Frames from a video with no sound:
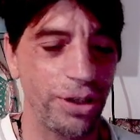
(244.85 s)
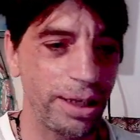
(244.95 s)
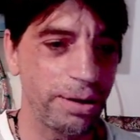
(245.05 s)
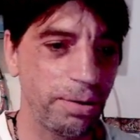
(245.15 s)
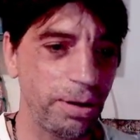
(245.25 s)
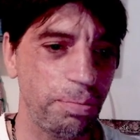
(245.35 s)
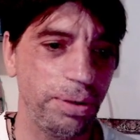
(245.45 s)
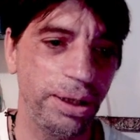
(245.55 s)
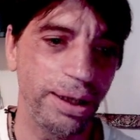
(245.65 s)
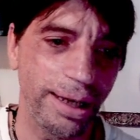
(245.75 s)
That's going to
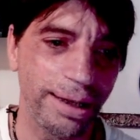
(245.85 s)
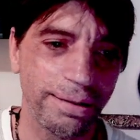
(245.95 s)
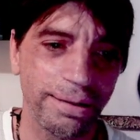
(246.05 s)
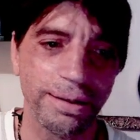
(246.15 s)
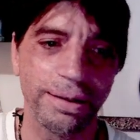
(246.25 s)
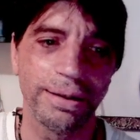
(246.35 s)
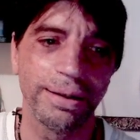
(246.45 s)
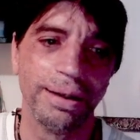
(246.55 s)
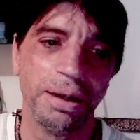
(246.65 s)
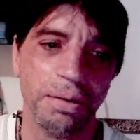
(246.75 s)
be at uh,
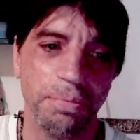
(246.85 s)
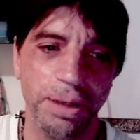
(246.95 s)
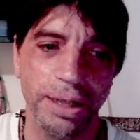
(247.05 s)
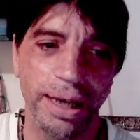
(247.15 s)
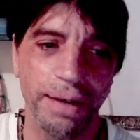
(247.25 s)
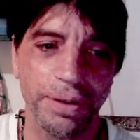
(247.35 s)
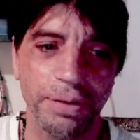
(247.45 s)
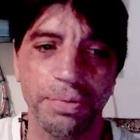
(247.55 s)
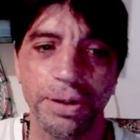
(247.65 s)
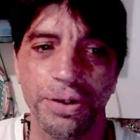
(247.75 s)
mid
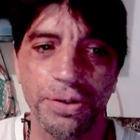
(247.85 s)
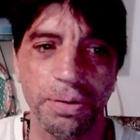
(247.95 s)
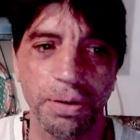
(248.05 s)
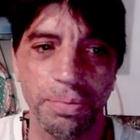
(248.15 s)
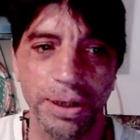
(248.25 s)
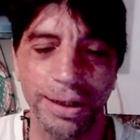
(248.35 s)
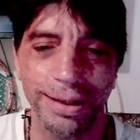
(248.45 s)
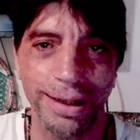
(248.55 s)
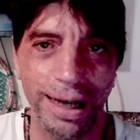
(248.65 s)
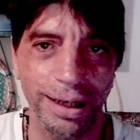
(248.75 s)
heaven when it's going to be at
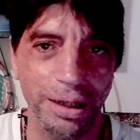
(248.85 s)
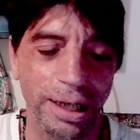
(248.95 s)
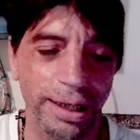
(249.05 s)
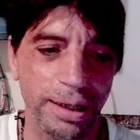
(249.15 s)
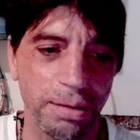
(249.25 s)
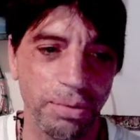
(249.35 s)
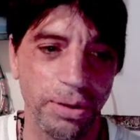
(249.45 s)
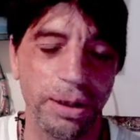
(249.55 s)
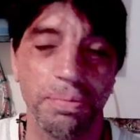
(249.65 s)
9 o'clock in the morning.